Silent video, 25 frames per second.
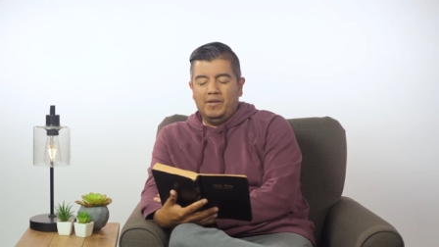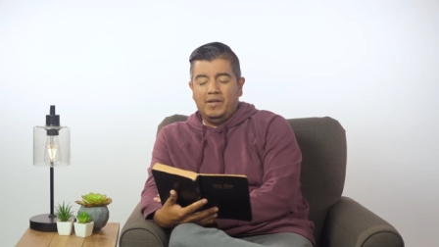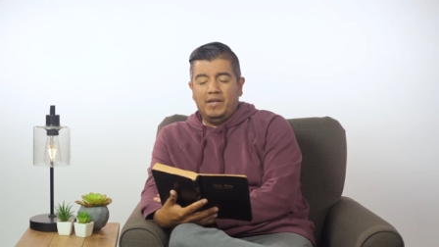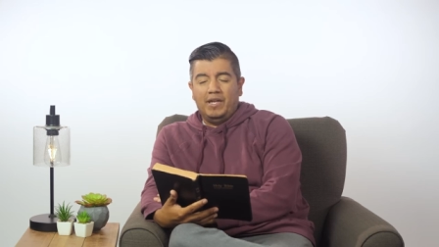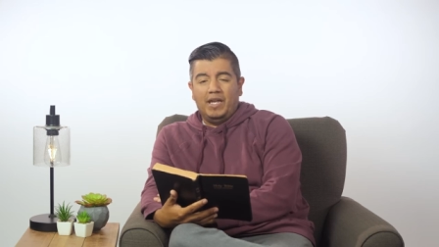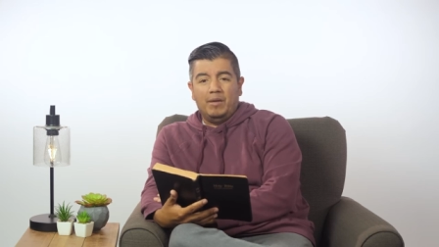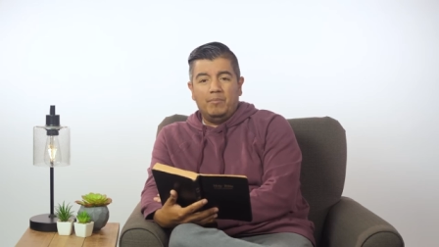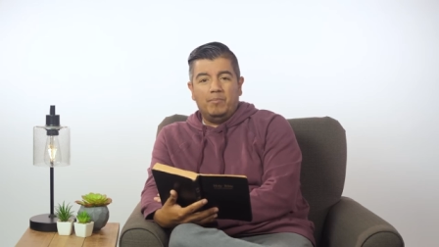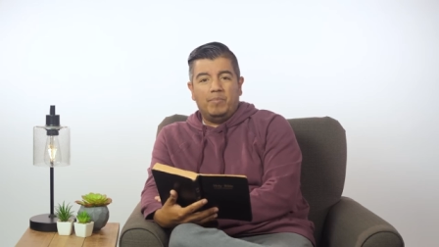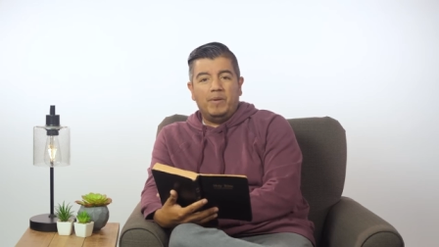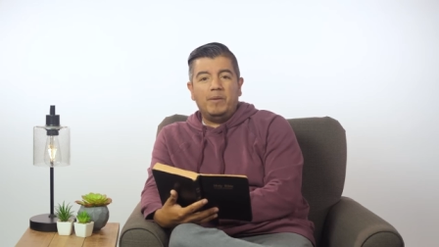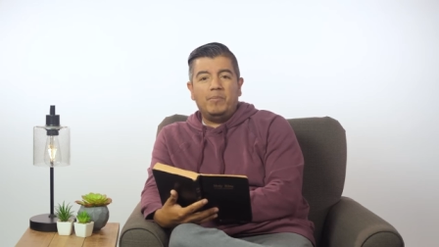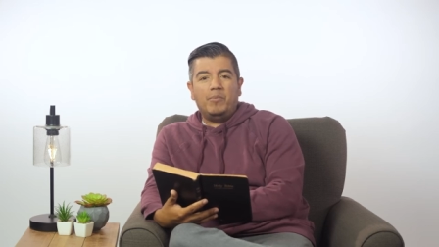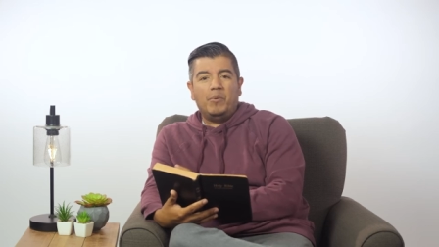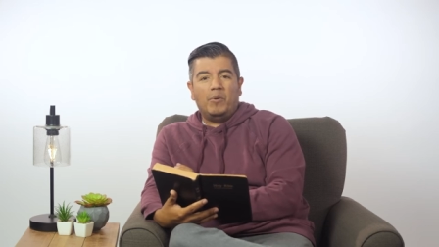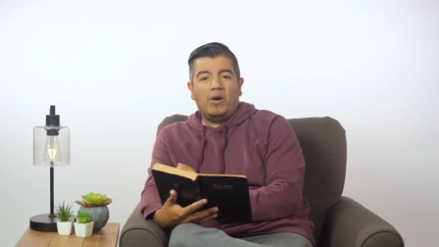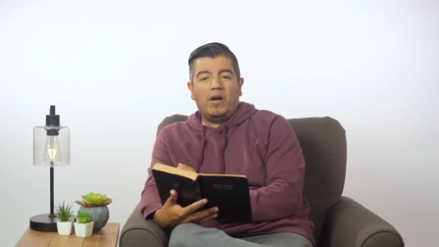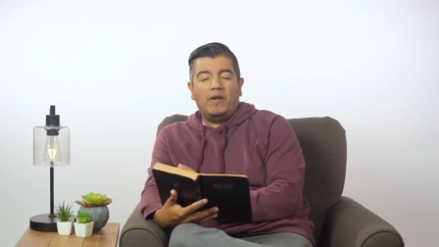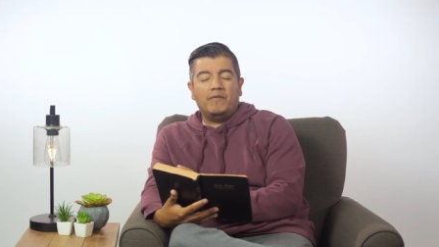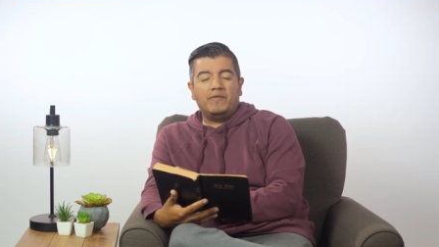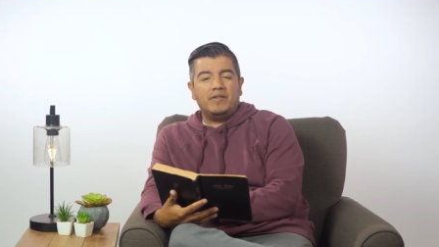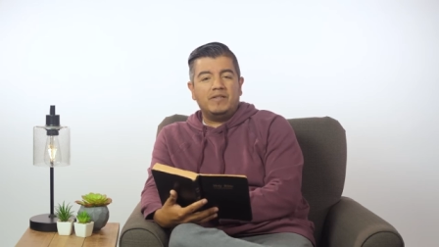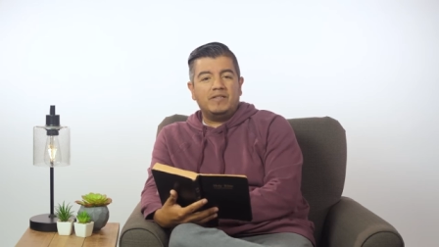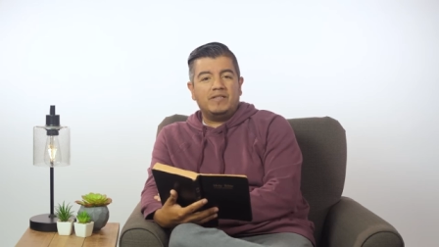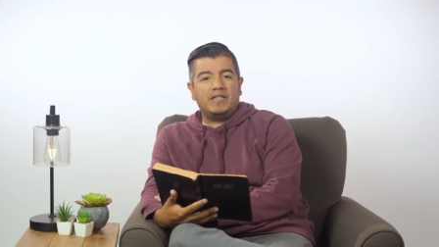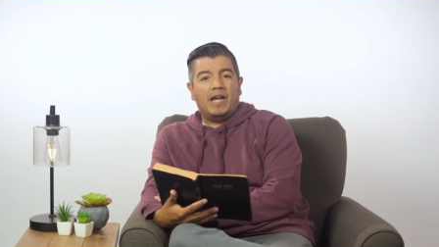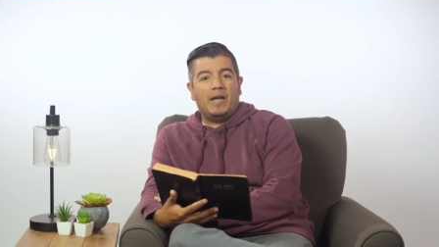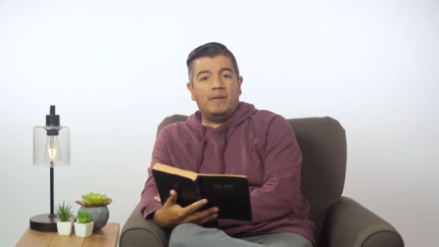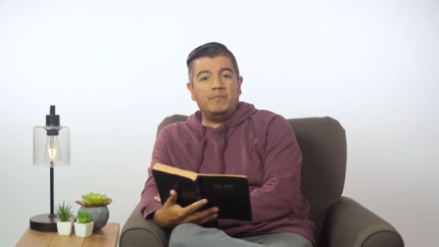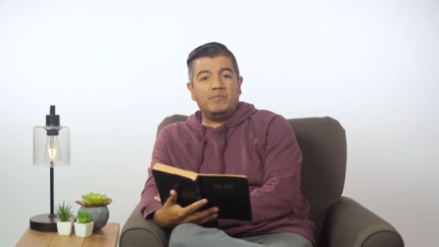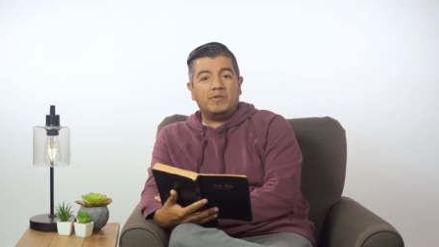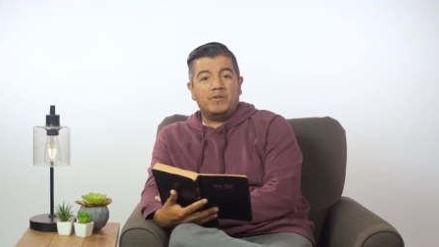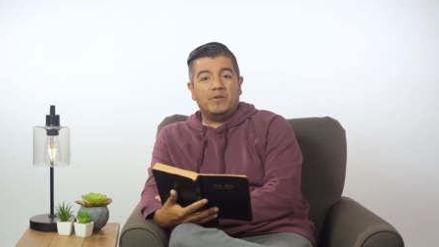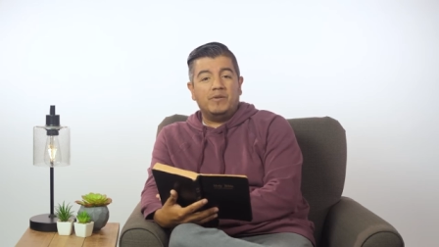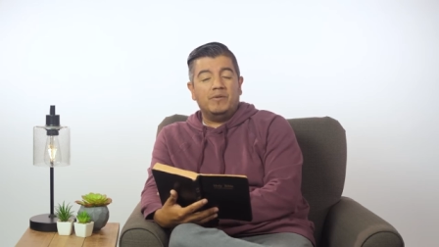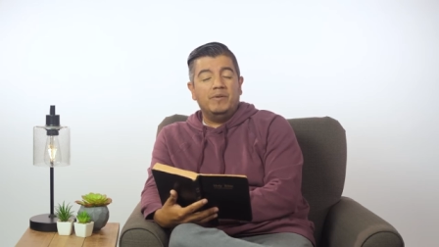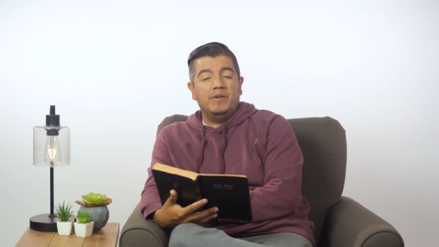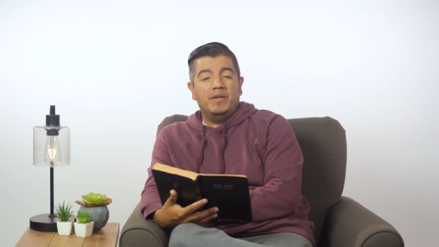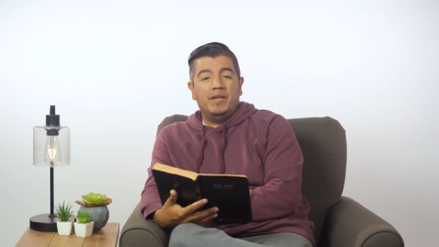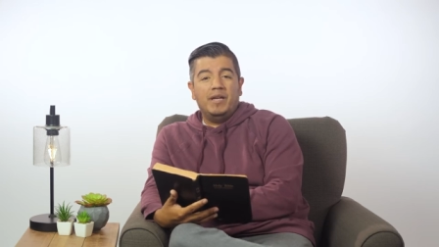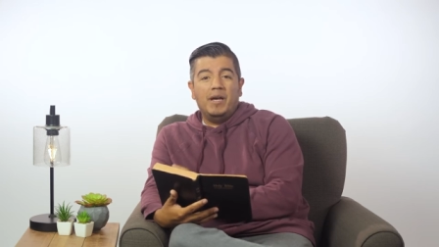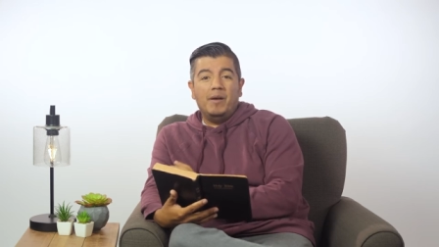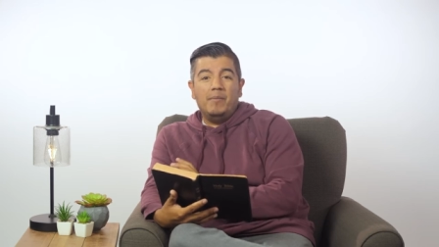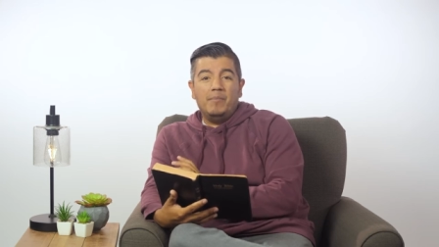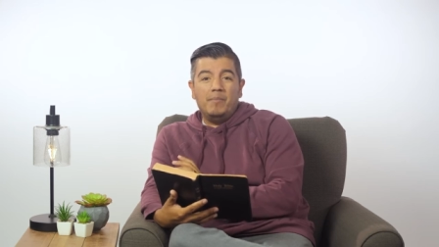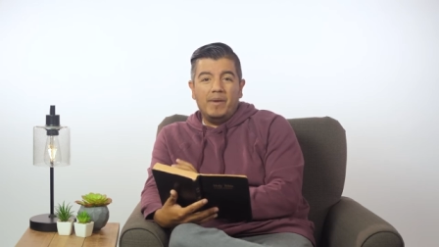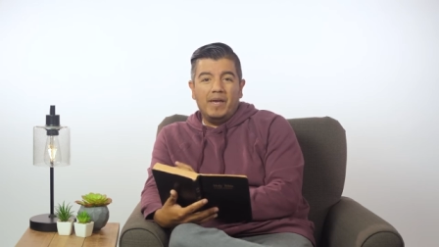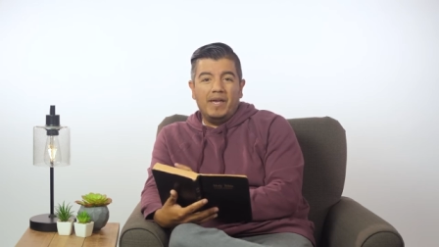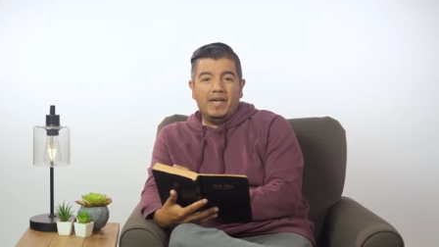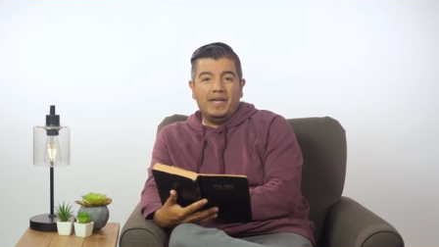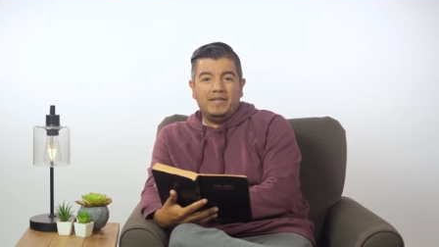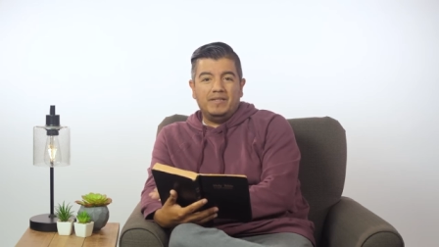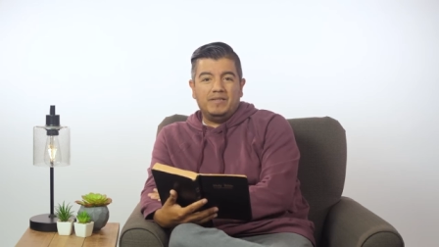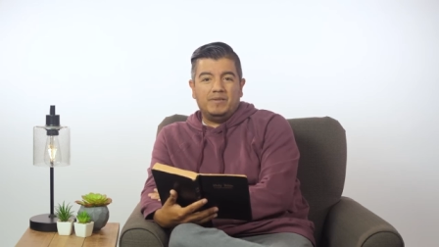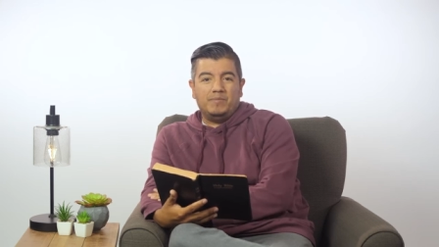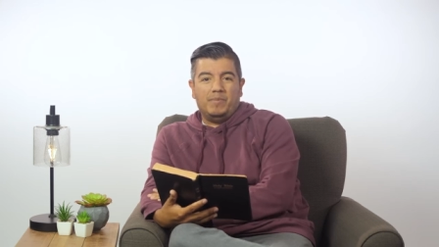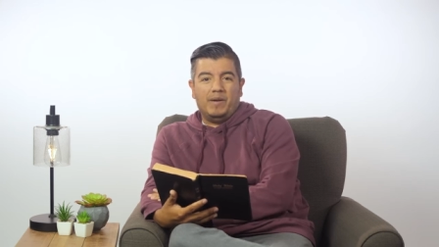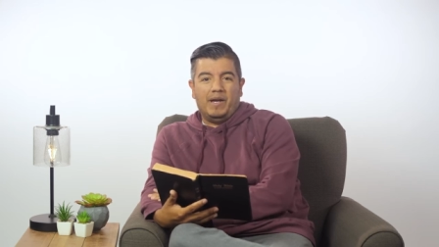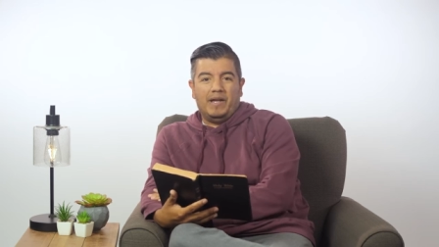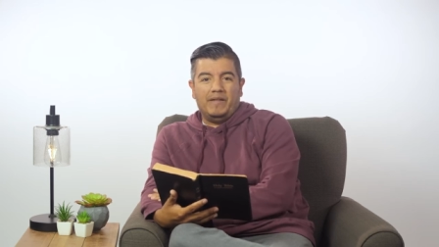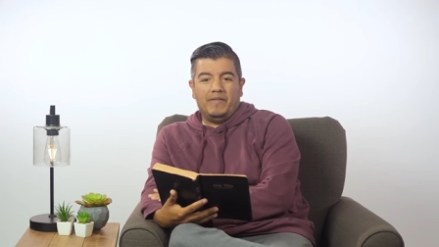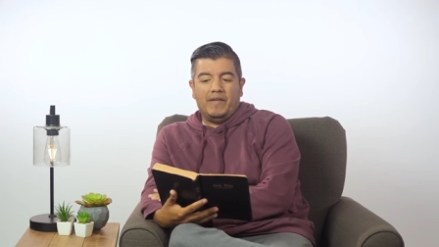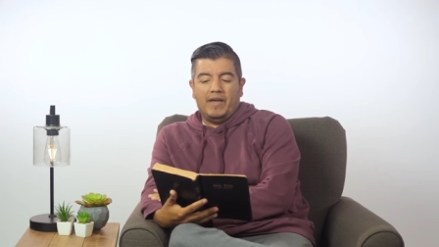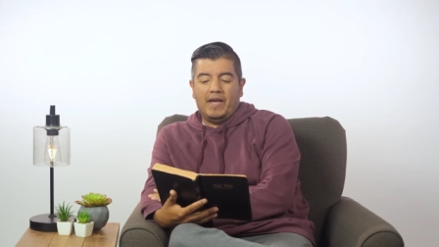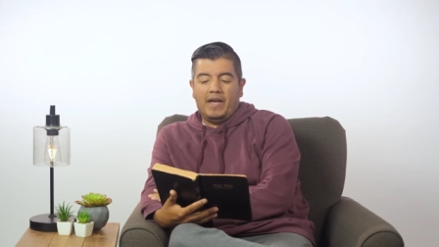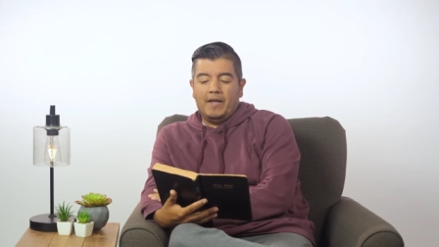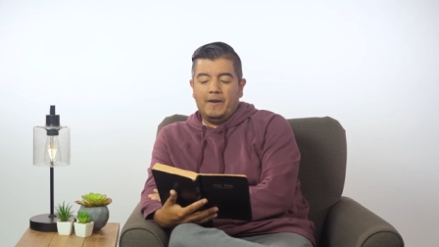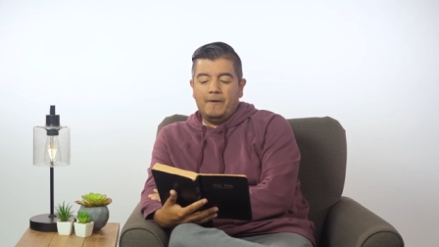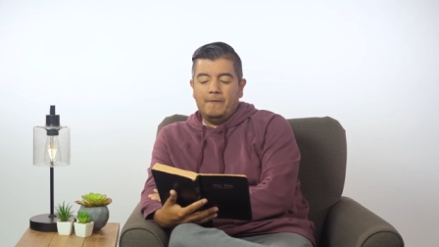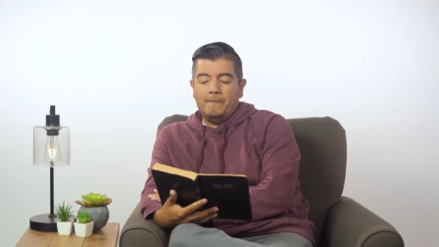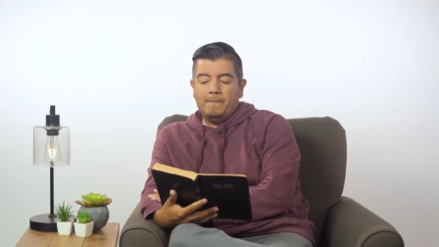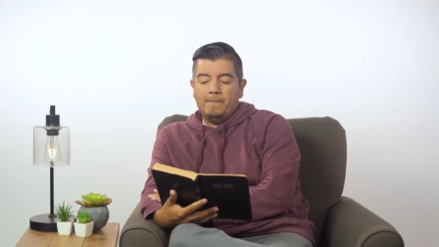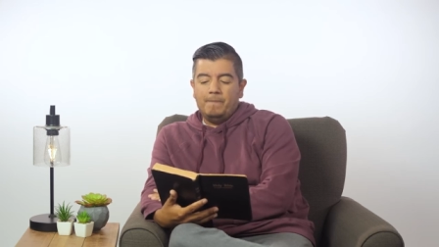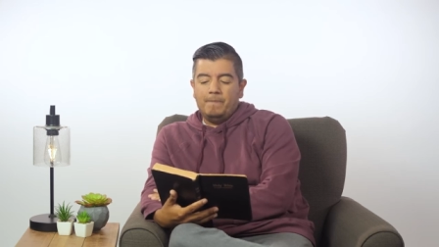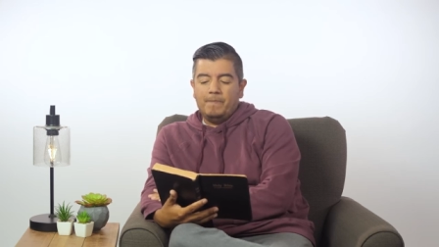And people oftentimes are amazed by that.